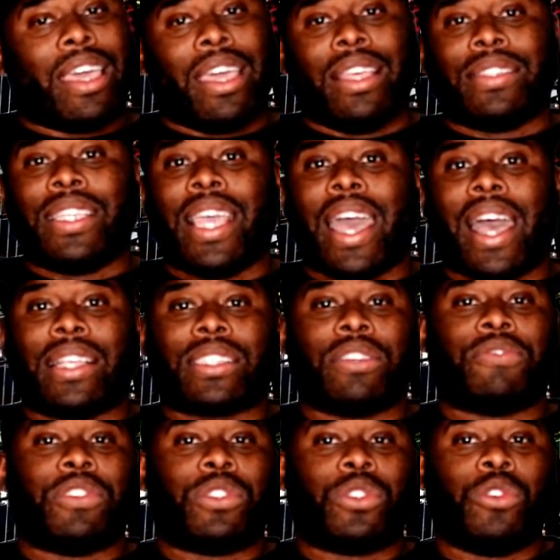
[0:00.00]
Is he
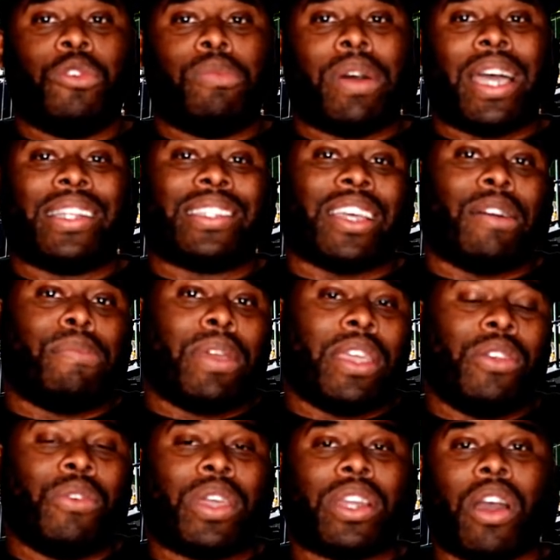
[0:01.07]
asking for too much? I
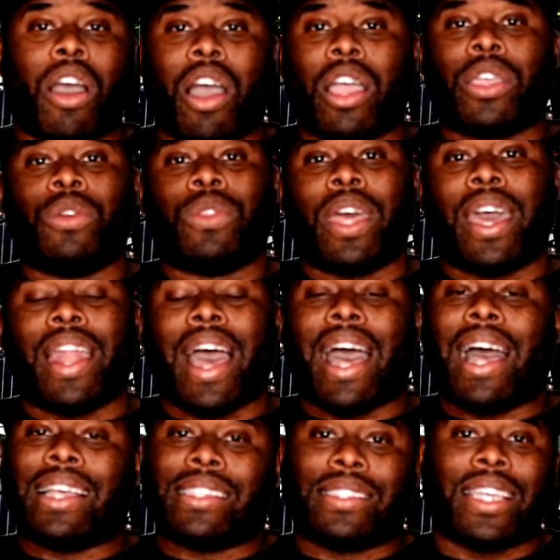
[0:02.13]
mean, you could argue that.
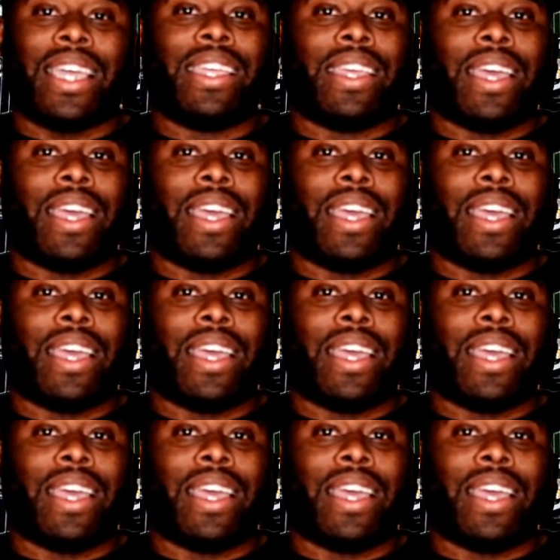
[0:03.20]
I say